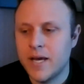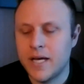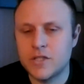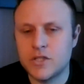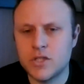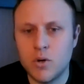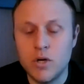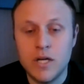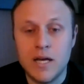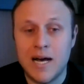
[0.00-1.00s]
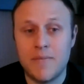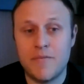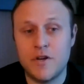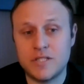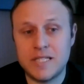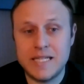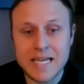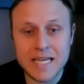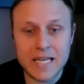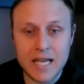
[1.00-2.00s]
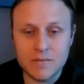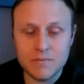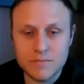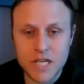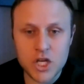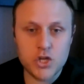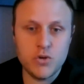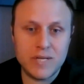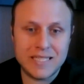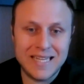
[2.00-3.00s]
And so there's the ticketing issue